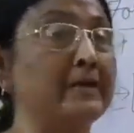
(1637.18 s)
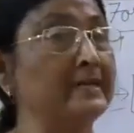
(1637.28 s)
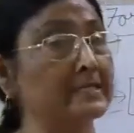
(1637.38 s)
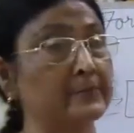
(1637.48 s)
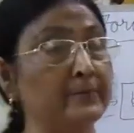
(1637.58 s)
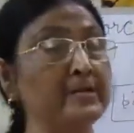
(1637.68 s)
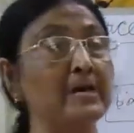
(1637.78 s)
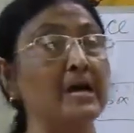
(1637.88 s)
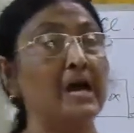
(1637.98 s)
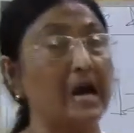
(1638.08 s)
I will
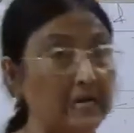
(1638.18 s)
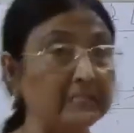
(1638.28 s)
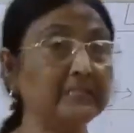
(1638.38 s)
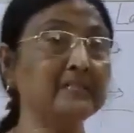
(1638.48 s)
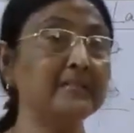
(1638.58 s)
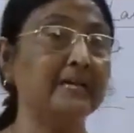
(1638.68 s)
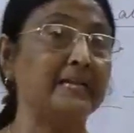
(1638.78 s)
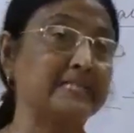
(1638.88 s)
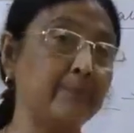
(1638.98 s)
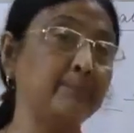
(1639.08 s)
explain other
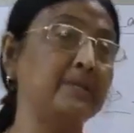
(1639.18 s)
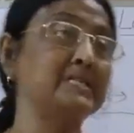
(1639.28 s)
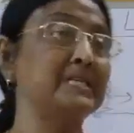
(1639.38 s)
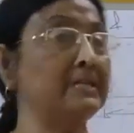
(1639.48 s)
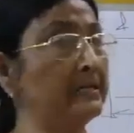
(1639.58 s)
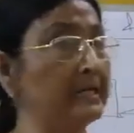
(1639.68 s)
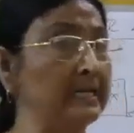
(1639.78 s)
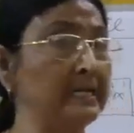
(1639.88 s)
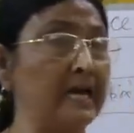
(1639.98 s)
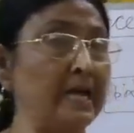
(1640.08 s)
examples in our
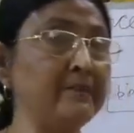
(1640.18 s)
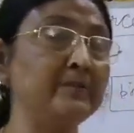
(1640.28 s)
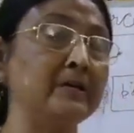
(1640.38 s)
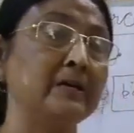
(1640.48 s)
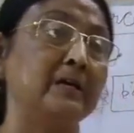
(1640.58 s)
daily life